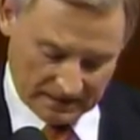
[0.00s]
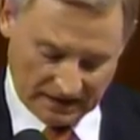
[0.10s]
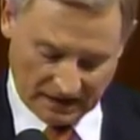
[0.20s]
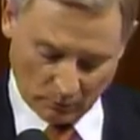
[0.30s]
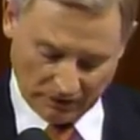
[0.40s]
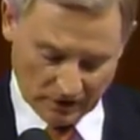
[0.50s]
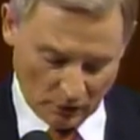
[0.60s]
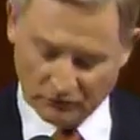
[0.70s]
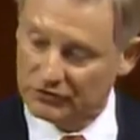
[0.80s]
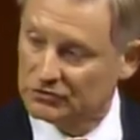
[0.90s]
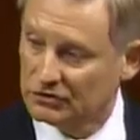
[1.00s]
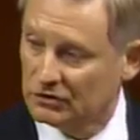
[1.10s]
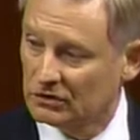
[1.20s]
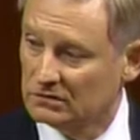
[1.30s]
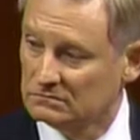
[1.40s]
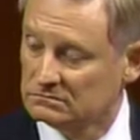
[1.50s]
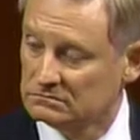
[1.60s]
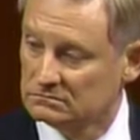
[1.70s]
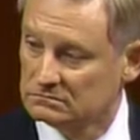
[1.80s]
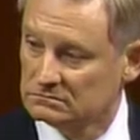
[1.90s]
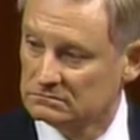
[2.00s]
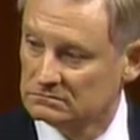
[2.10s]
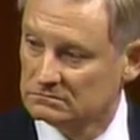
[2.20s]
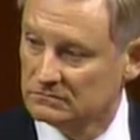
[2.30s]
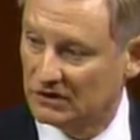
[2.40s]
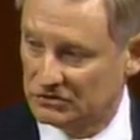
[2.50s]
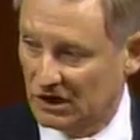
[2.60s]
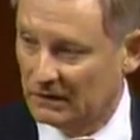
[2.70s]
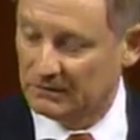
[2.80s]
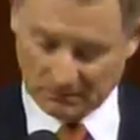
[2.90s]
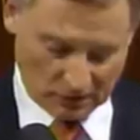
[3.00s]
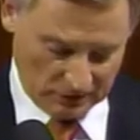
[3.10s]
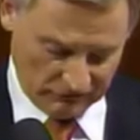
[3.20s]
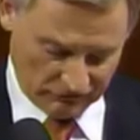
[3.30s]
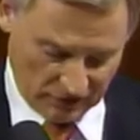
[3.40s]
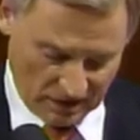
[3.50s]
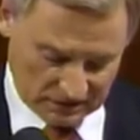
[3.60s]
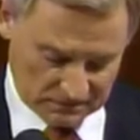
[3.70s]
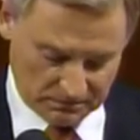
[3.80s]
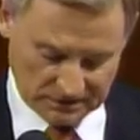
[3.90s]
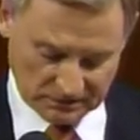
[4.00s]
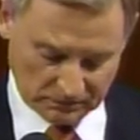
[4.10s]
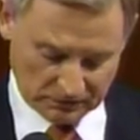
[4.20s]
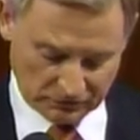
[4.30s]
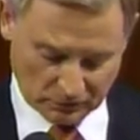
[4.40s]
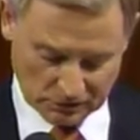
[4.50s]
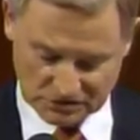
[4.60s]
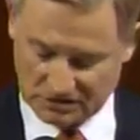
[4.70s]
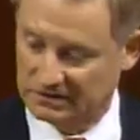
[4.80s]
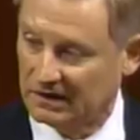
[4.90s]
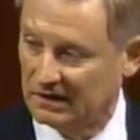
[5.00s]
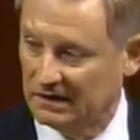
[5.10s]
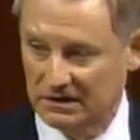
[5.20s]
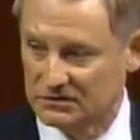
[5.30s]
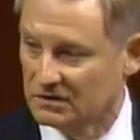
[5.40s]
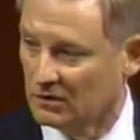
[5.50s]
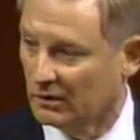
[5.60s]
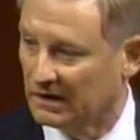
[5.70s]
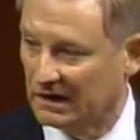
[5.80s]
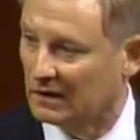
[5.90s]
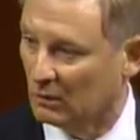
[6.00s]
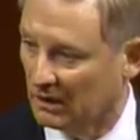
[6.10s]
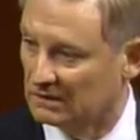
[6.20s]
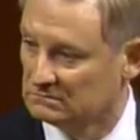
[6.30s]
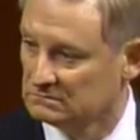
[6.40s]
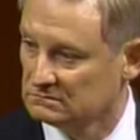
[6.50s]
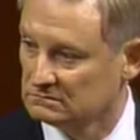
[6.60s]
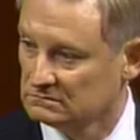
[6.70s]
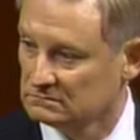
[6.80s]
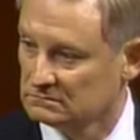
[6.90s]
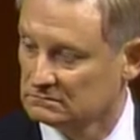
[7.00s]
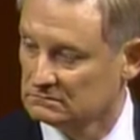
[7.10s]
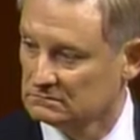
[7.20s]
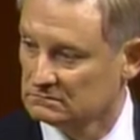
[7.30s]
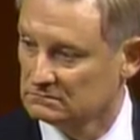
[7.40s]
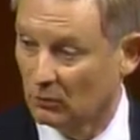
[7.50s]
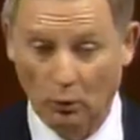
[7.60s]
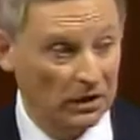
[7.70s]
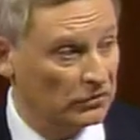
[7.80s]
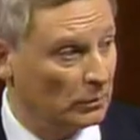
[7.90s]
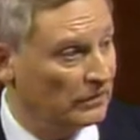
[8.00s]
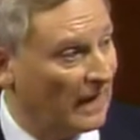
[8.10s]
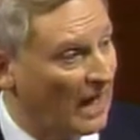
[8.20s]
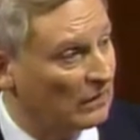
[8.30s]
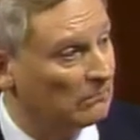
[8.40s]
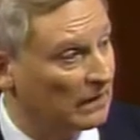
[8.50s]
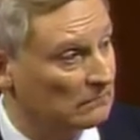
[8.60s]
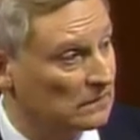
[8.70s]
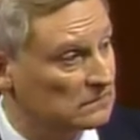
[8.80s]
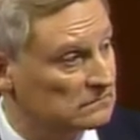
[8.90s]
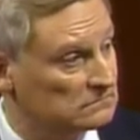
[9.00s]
And we know for sure that Chairman Barney Frank's bill before us today isn't going anywhere with or without amendments.